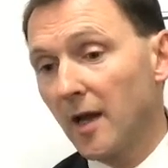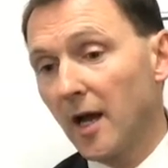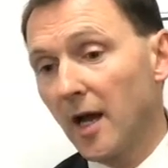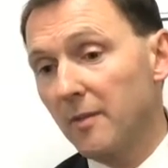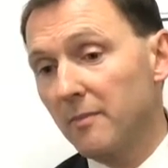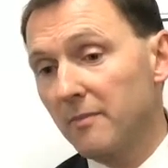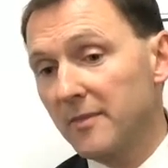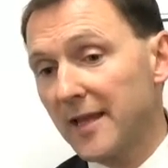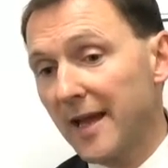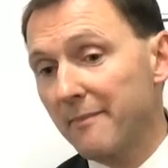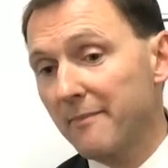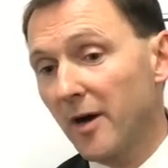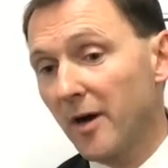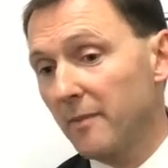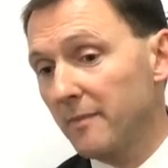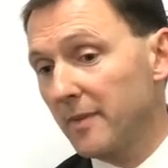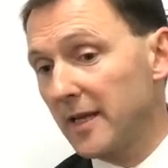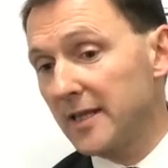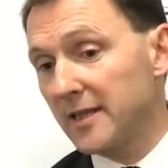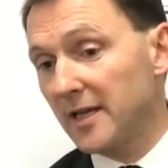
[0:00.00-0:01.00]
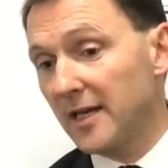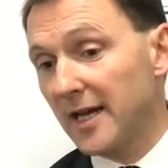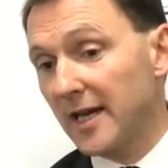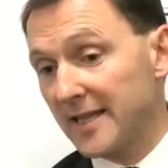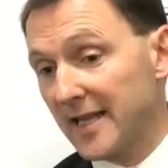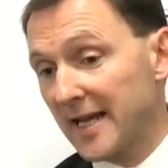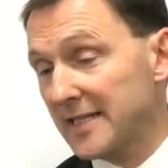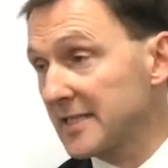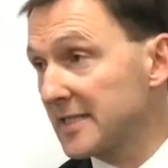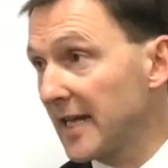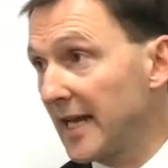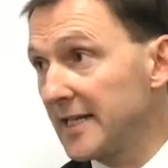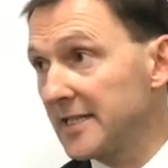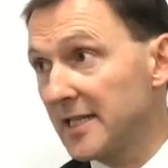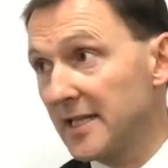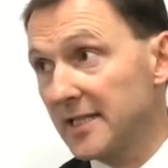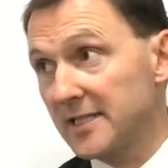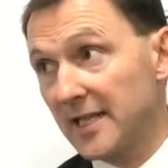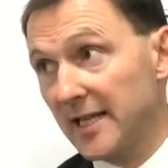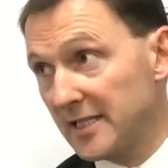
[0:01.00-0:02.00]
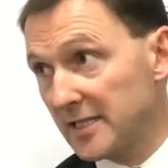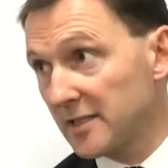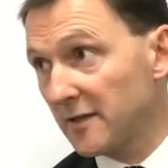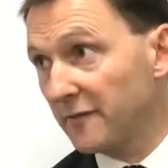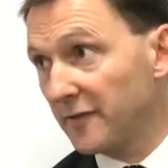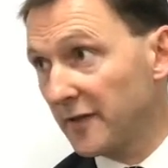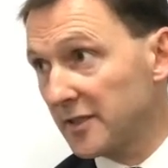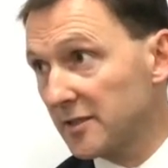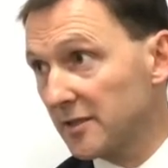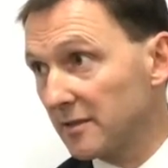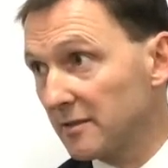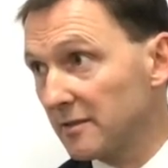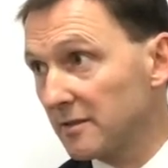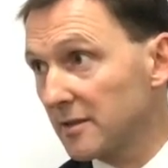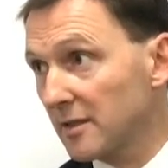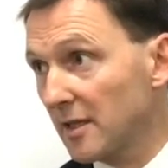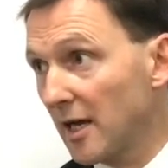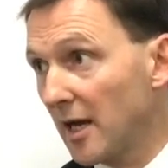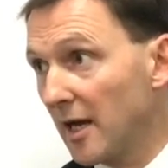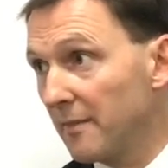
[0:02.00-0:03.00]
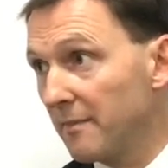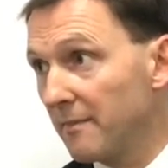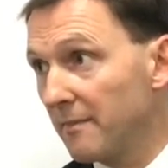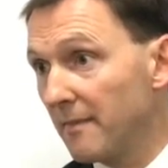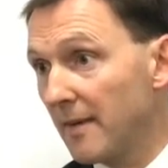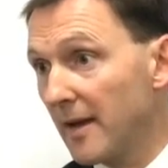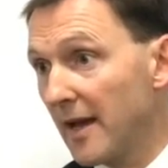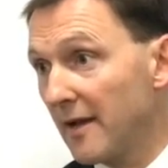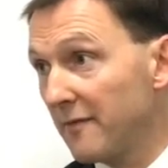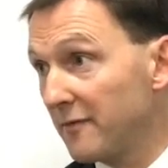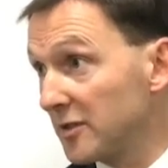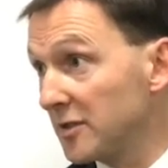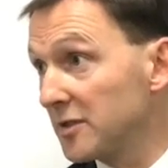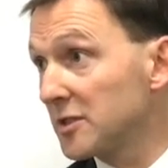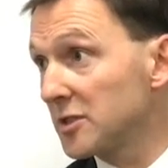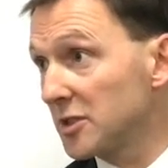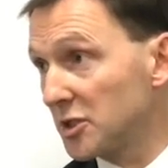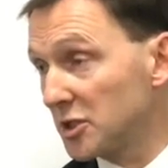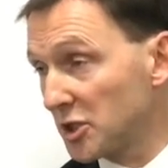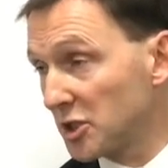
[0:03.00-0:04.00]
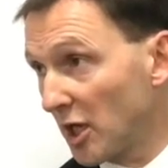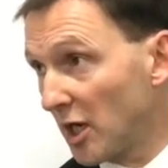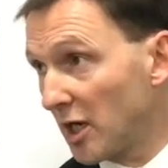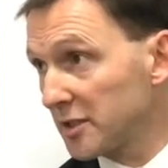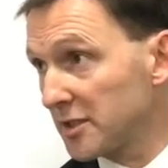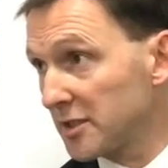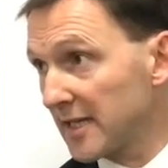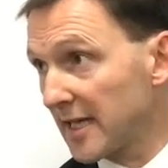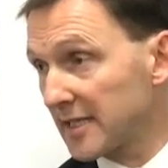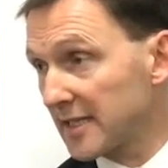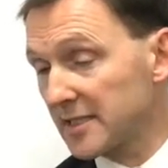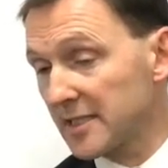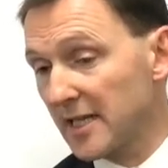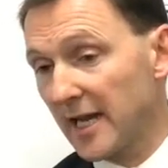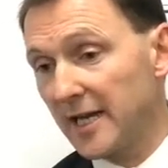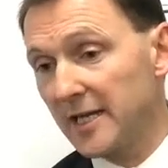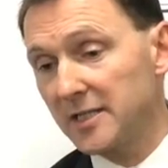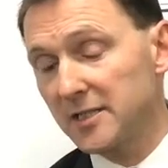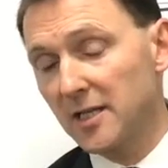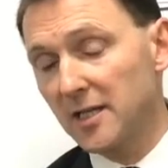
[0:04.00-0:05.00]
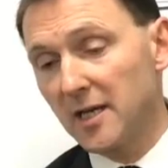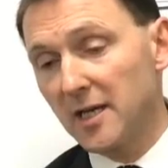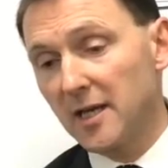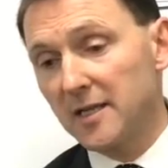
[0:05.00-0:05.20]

Um, that might be that at that stage there's insufficient um, evidence to charge at that stage.